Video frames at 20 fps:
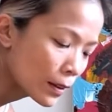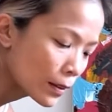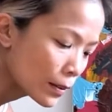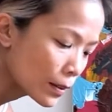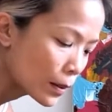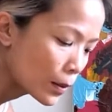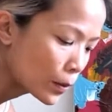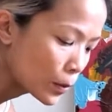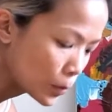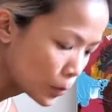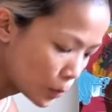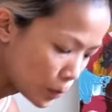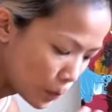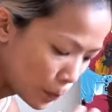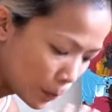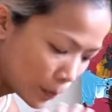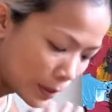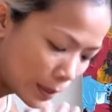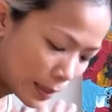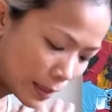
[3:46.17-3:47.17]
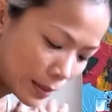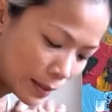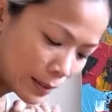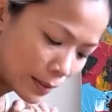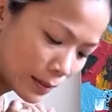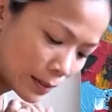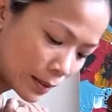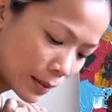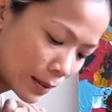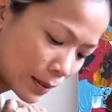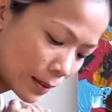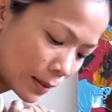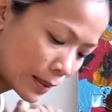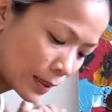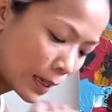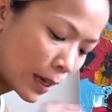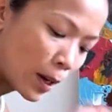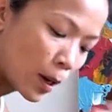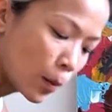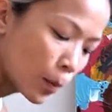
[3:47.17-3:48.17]
So you place
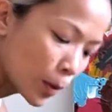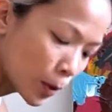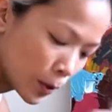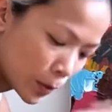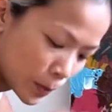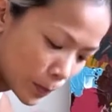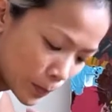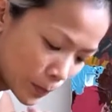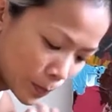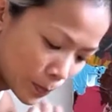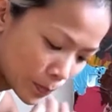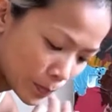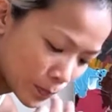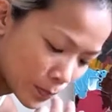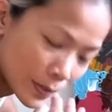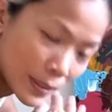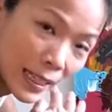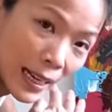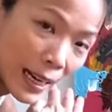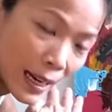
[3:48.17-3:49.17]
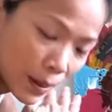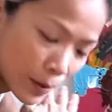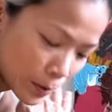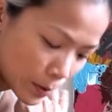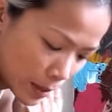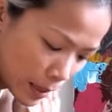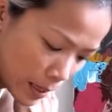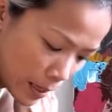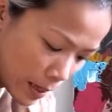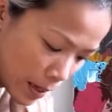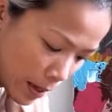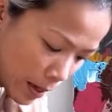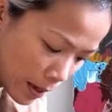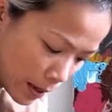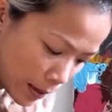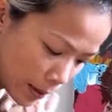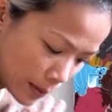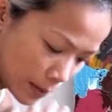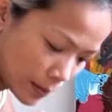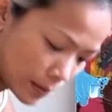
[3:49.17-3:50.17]
the elbow down,
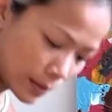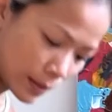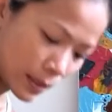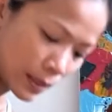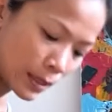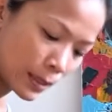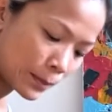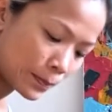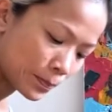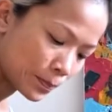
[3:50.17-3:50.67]
it's the